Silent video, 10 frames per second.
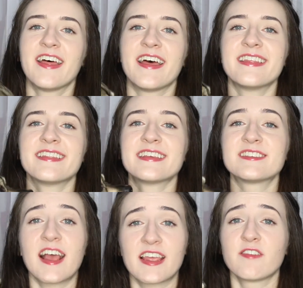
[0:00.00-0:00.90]
And the
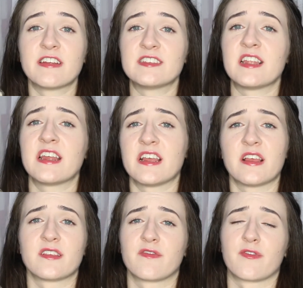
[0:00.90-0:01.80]
second reason
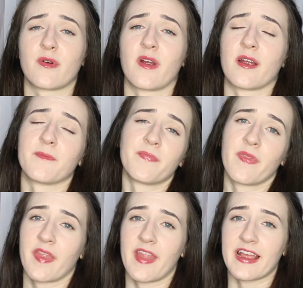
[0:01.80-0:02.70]
is for,
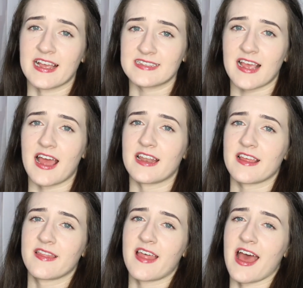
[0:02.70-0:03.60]
like I said,
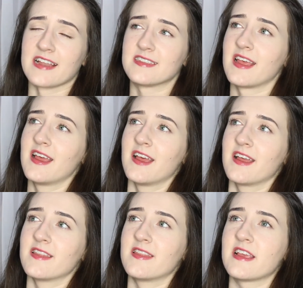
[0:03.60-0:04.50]
that
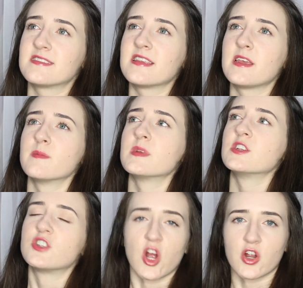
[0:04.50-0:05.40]
they seem
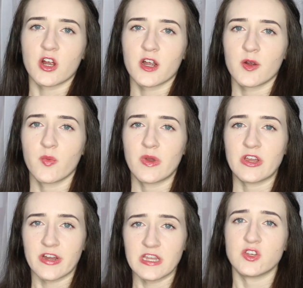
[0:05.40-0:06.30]
darker when
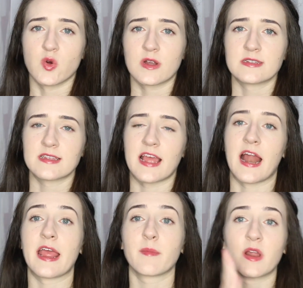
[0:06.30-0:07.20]
you're indoors. And
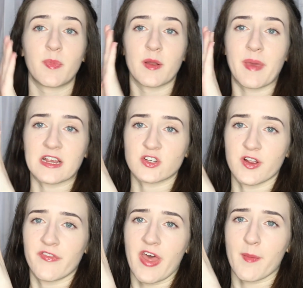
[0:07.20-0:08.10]
I am going to put a picture
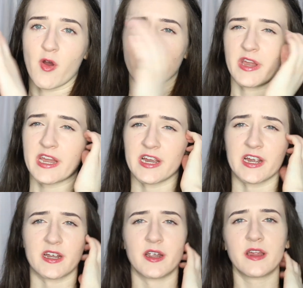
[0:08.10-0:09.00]
of them over
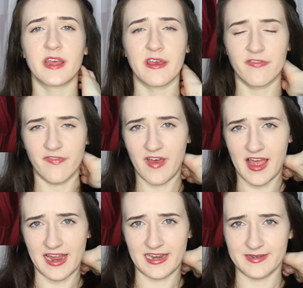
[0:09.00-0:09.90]
here. If
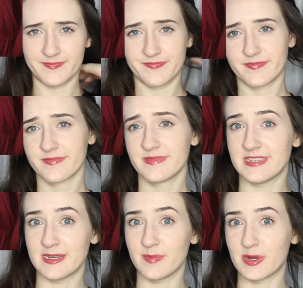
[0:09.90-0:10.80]
I
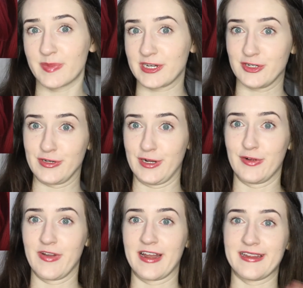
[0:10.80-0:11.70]
didn't put a picture in
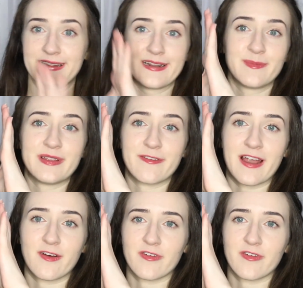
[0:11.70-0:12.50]
already, it'll be right